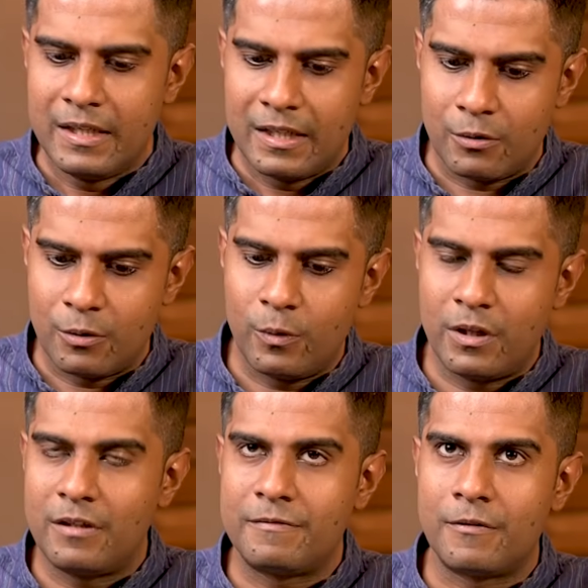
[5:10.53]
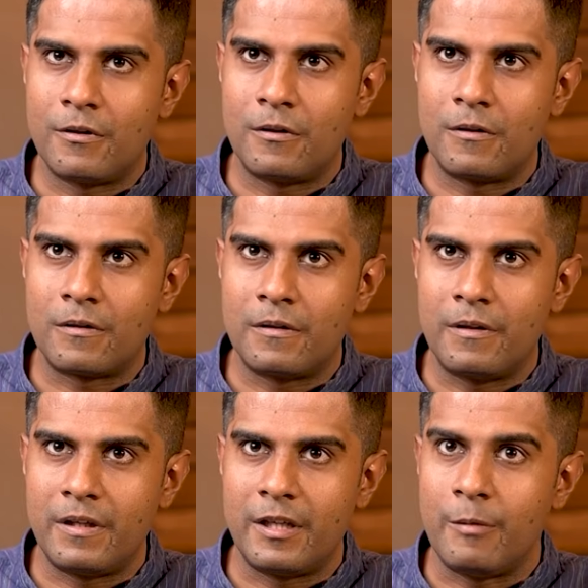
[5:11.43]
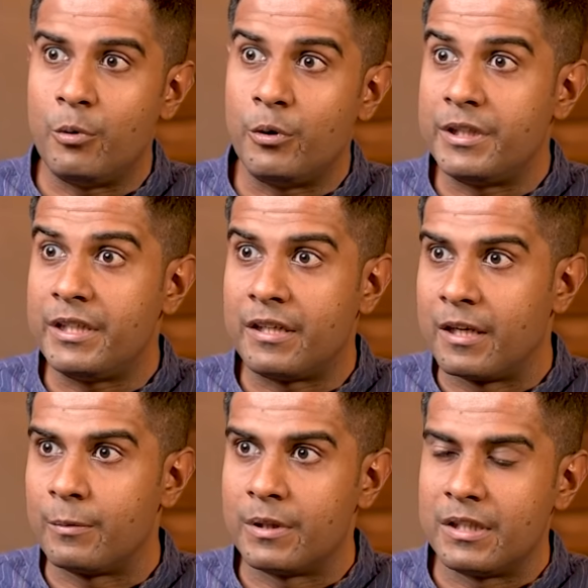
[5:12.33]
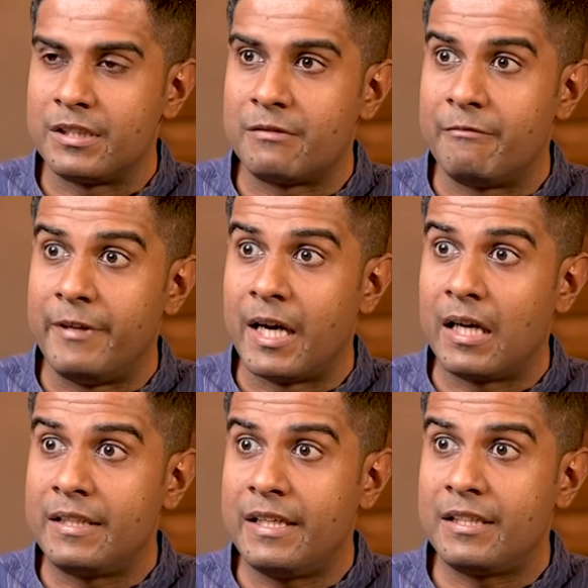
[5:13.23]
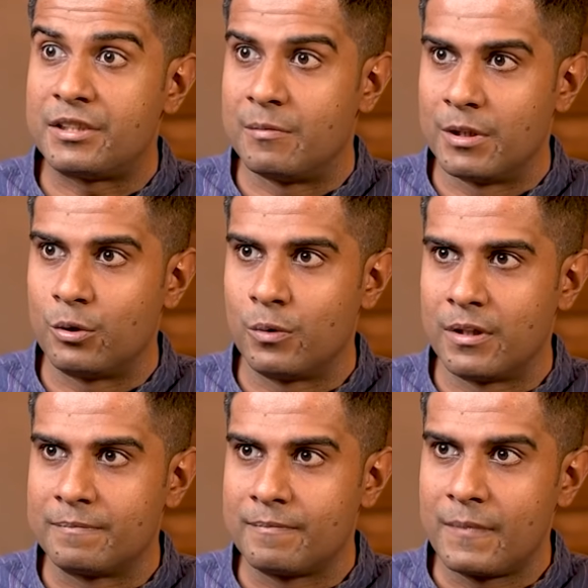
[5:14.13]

Now the word for immunity in Ayurveda is vyadi kshamatva.